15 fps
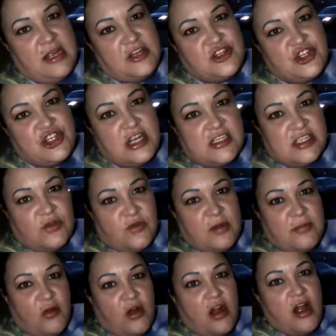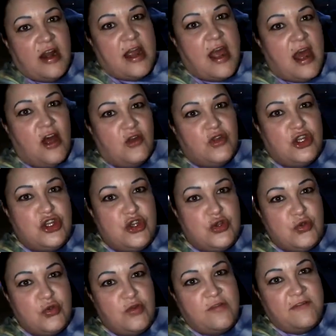it's just a report on how
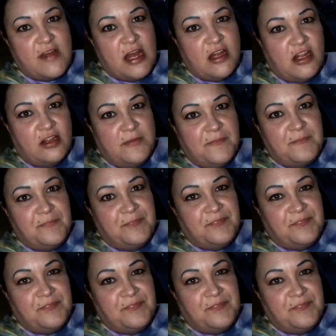you felt